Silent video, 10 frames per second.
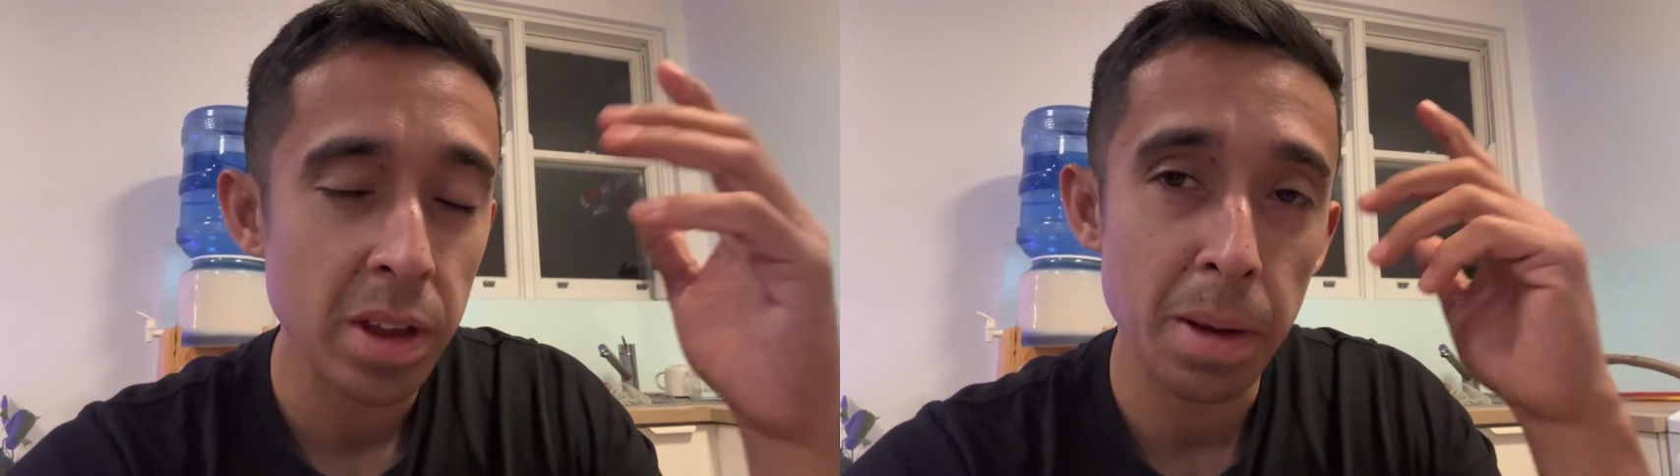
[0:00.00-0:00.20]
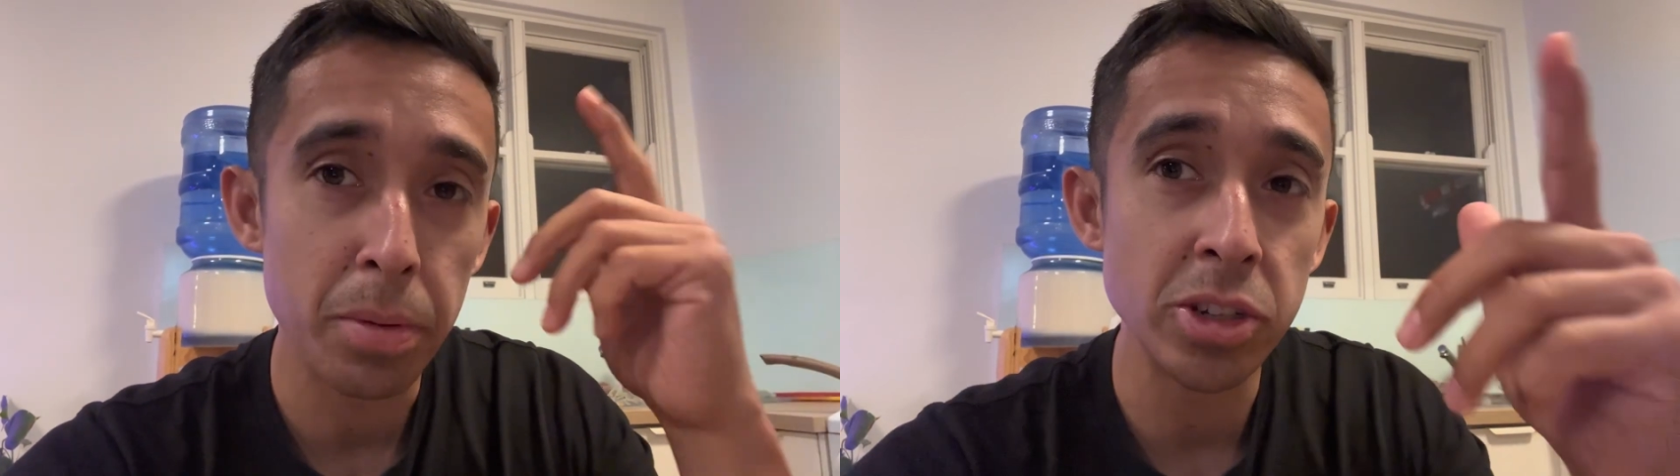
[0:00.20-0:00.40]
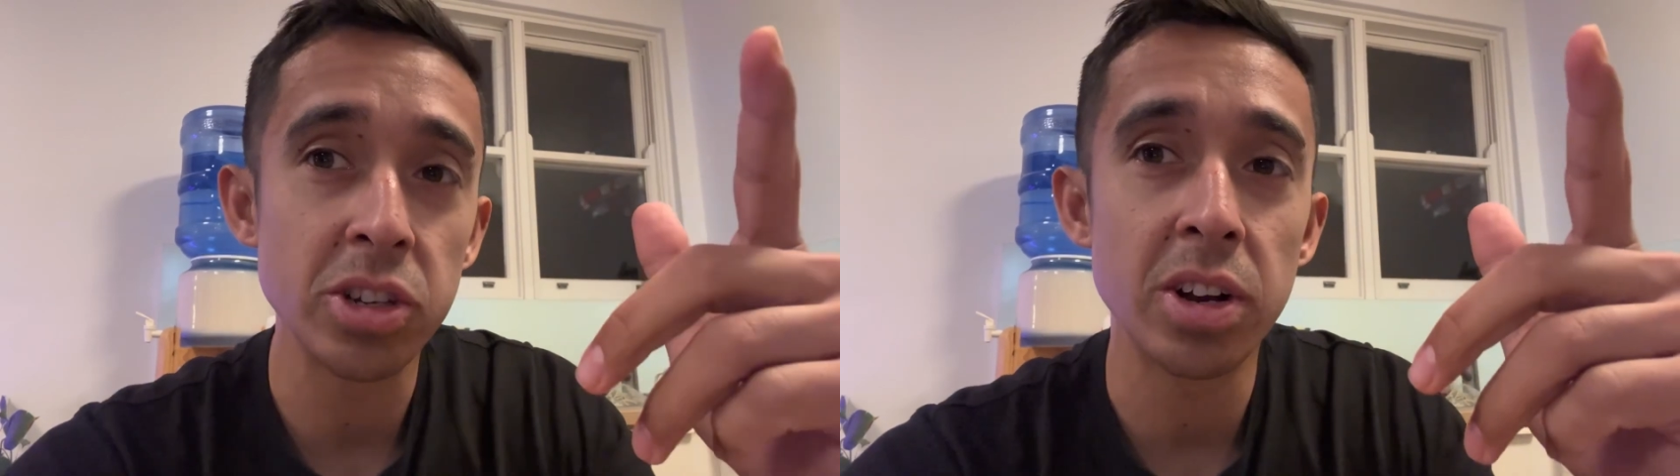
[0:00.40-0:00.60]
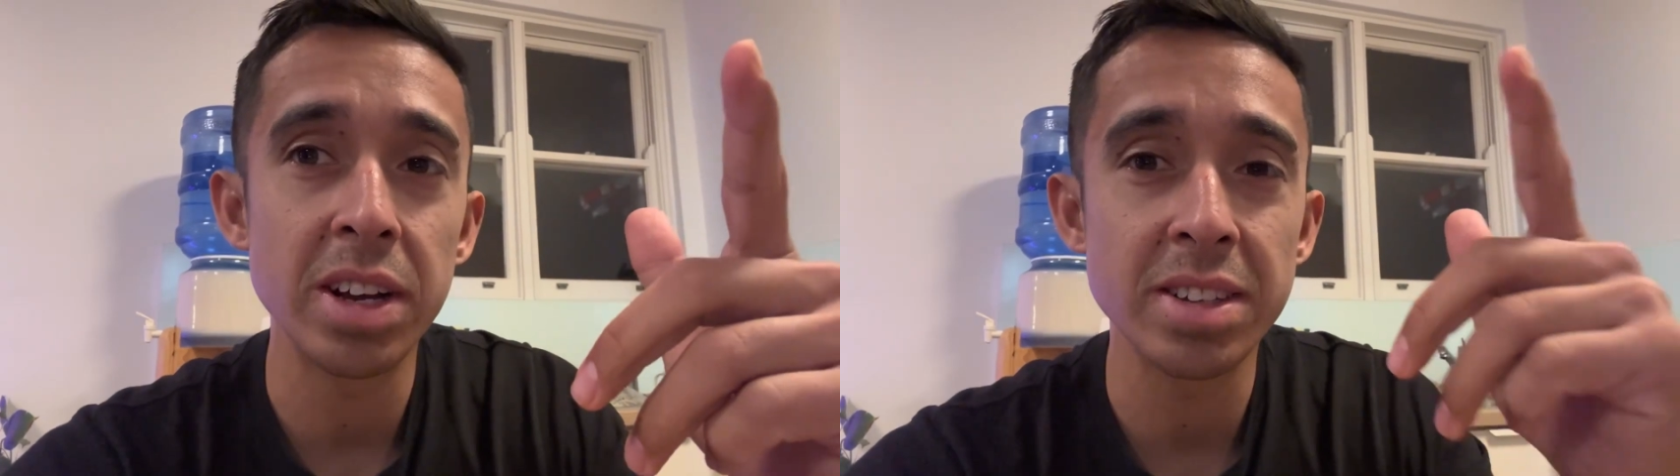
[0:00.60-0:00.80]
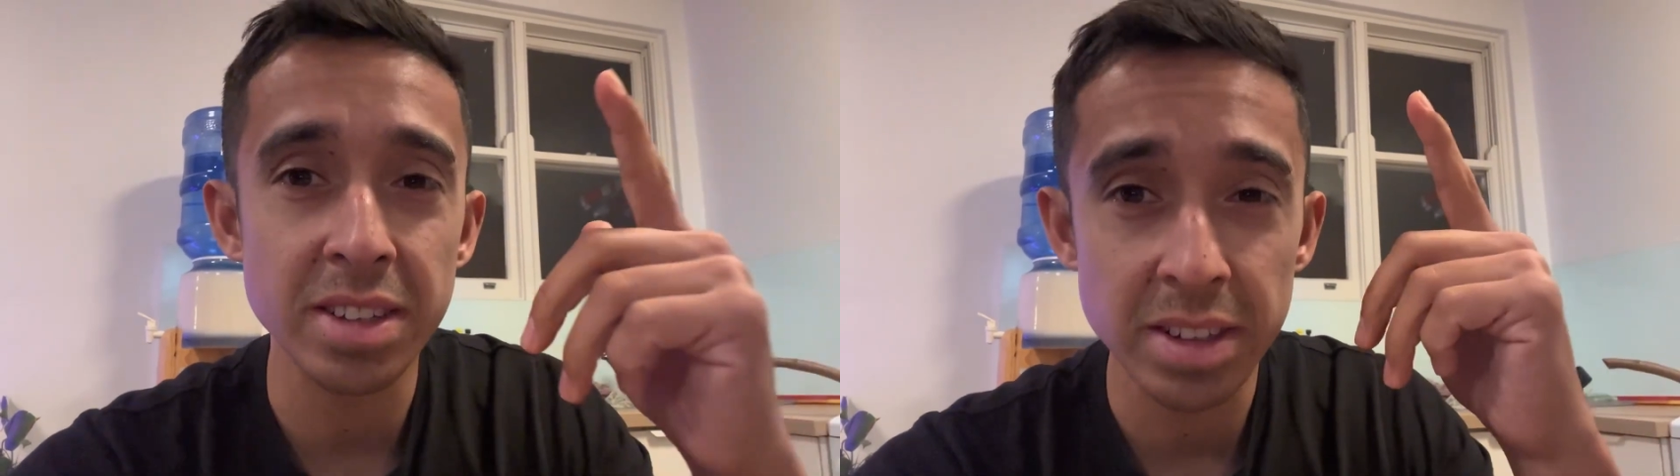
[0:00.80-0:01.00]
Appreciate you
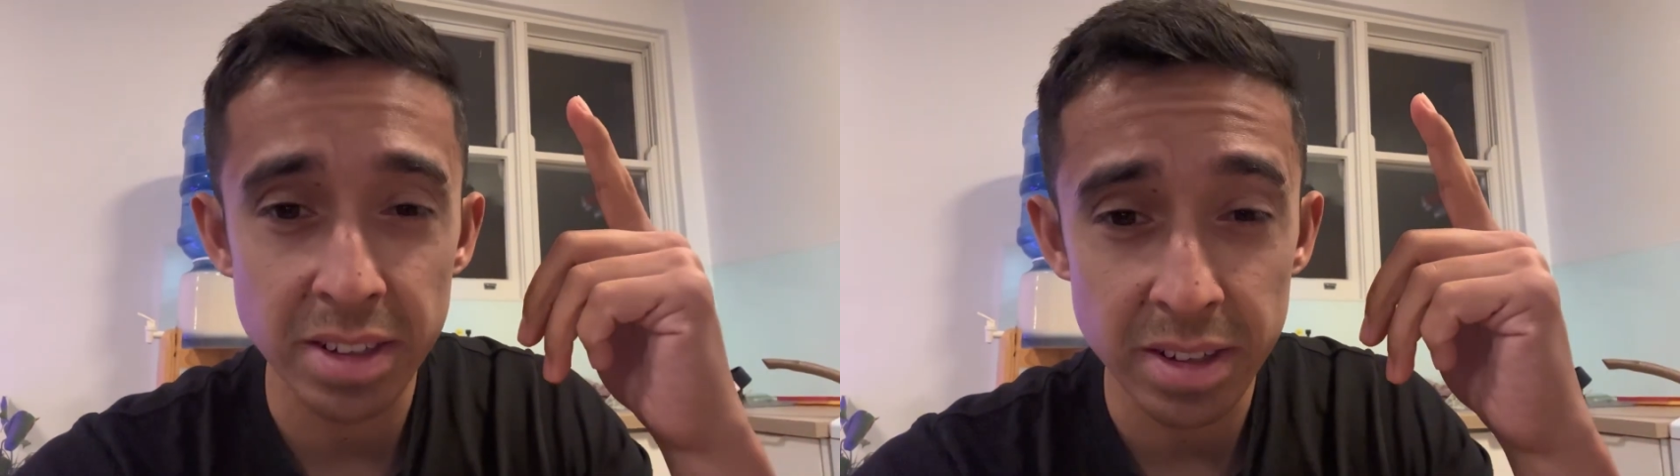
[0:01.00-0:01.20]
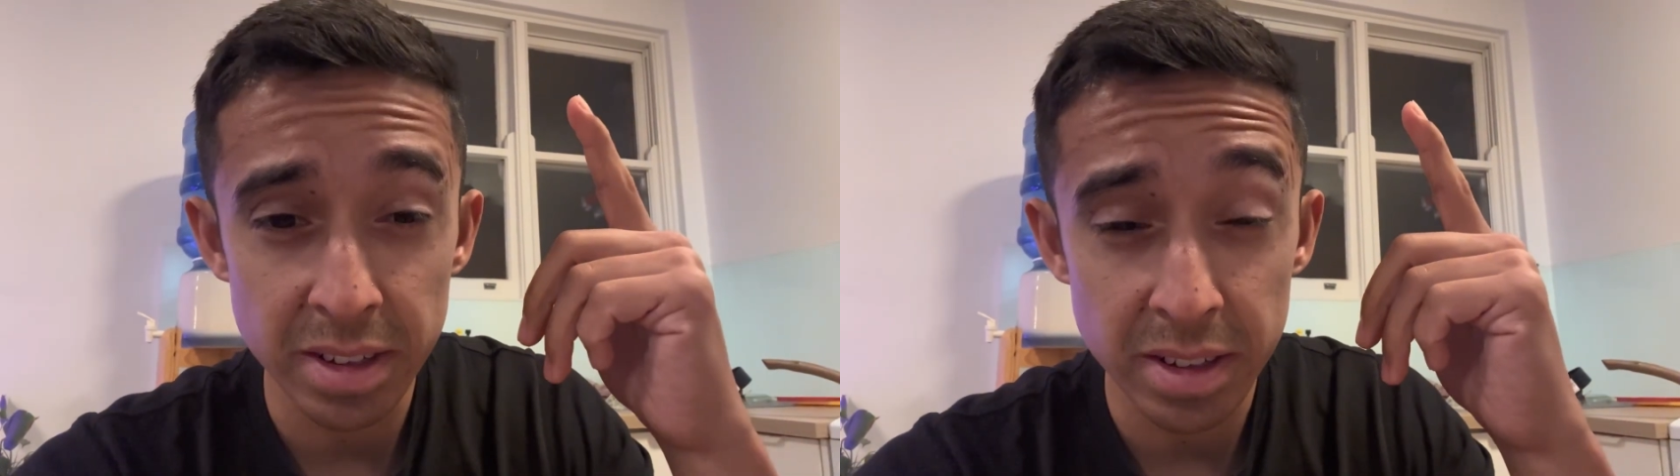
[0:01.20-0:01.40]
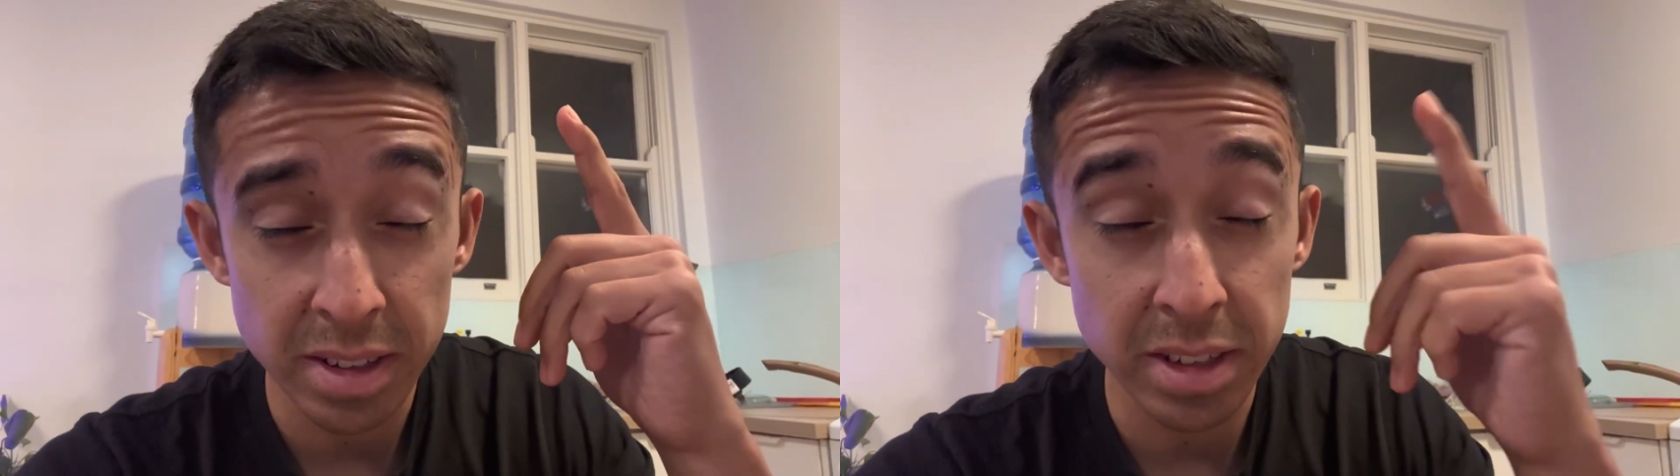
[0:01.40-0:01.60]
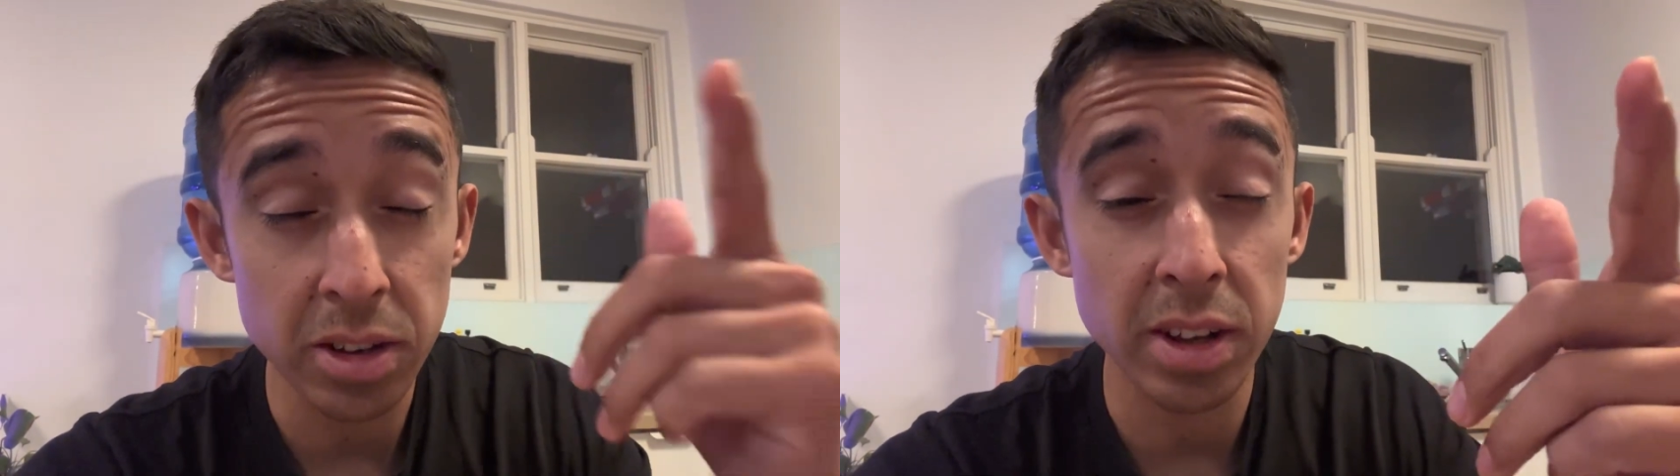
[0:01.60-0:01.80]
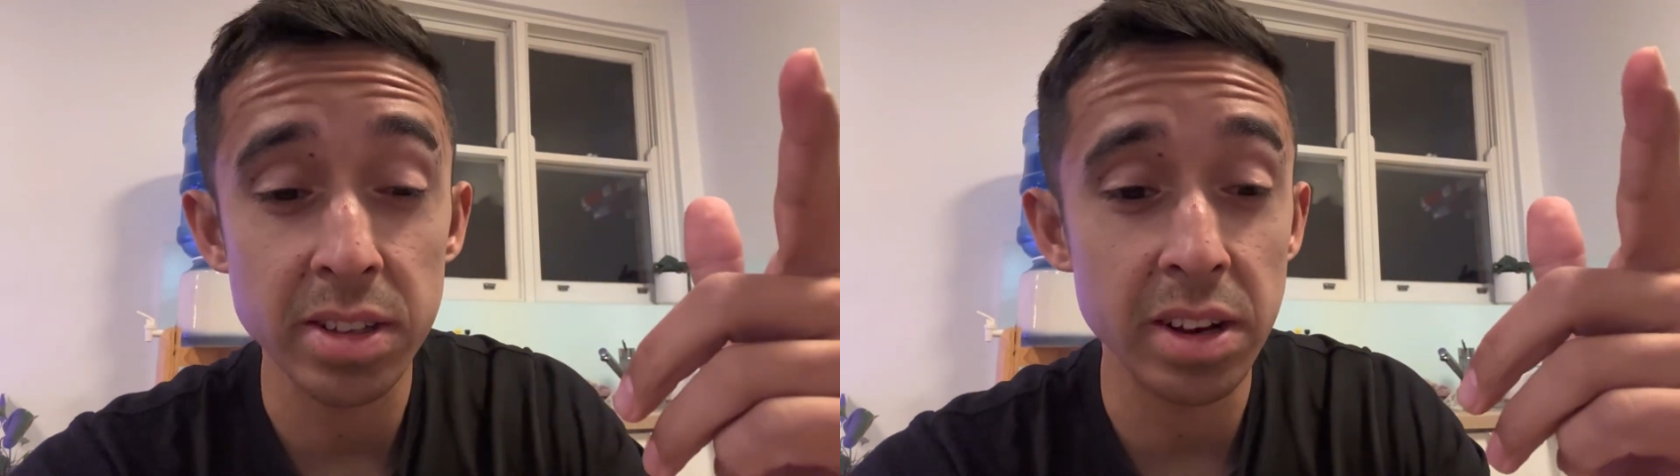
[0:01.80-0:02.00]
guys. See you
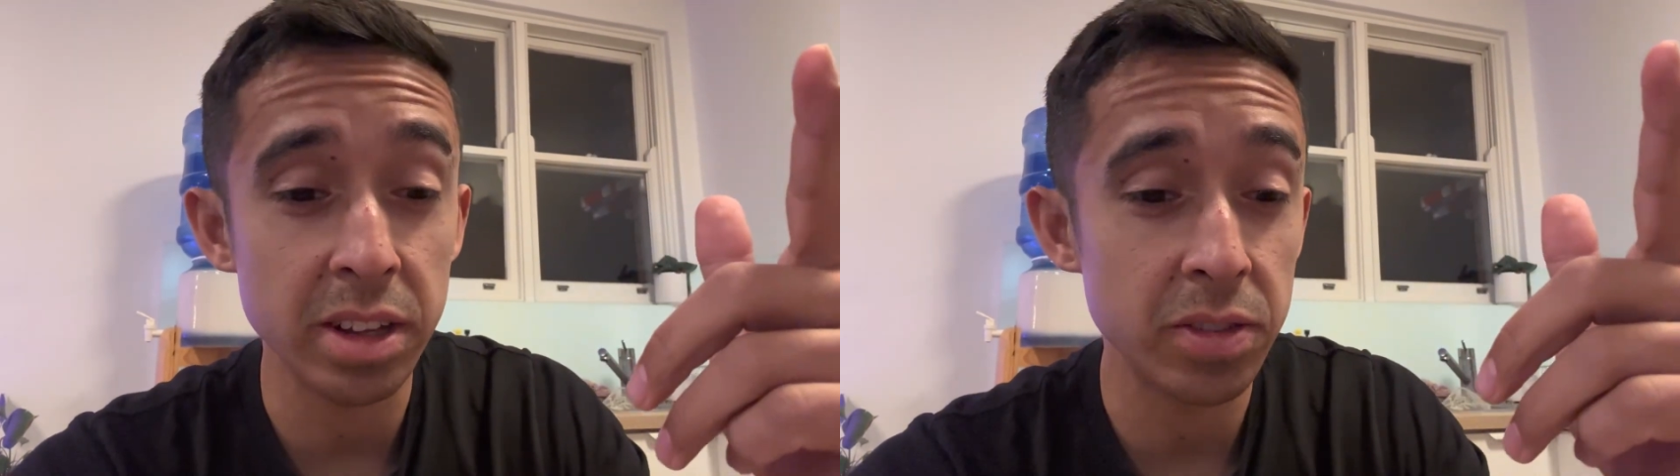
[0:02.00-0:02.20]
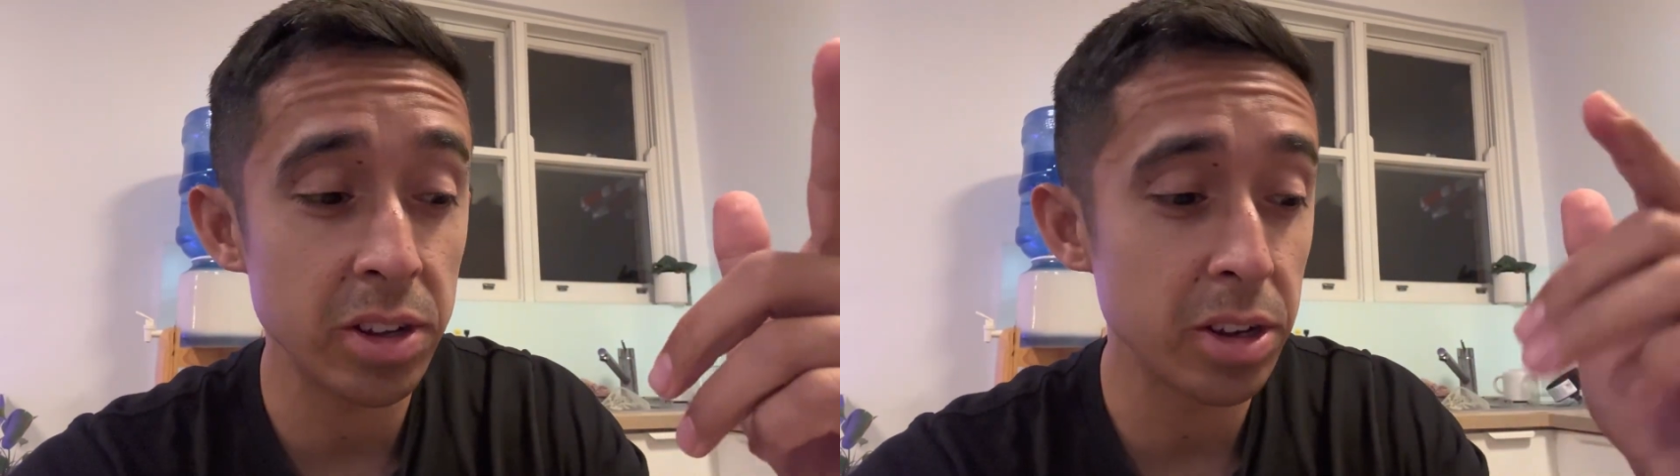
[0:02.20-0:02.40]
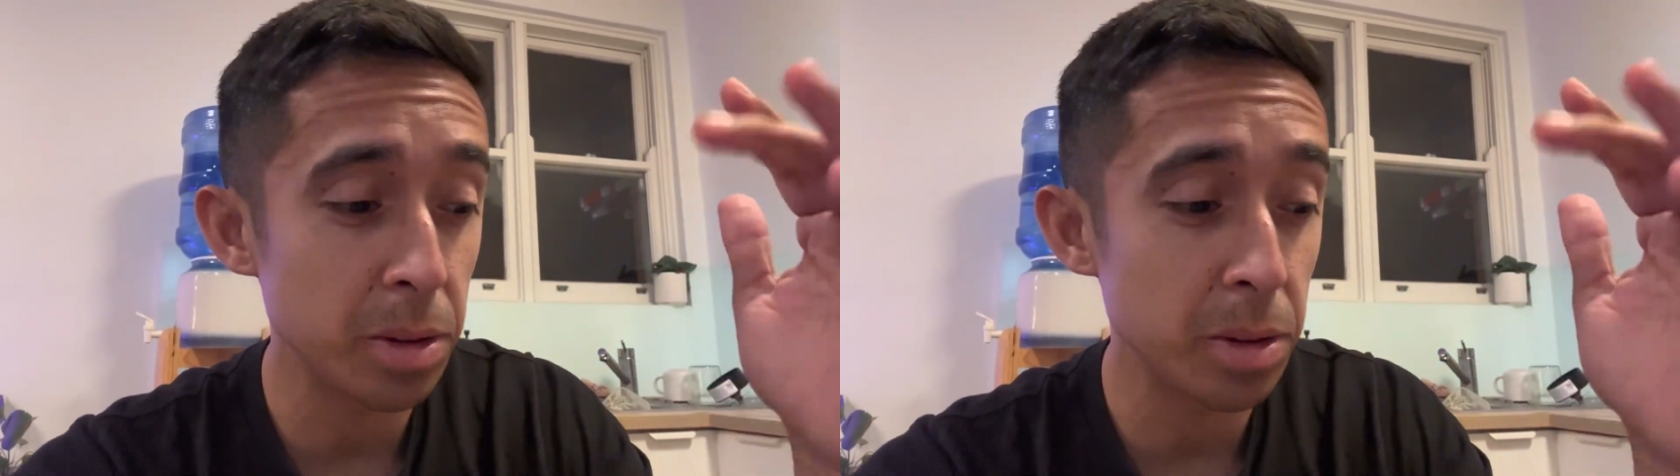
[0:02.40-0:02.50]
guys in the next video.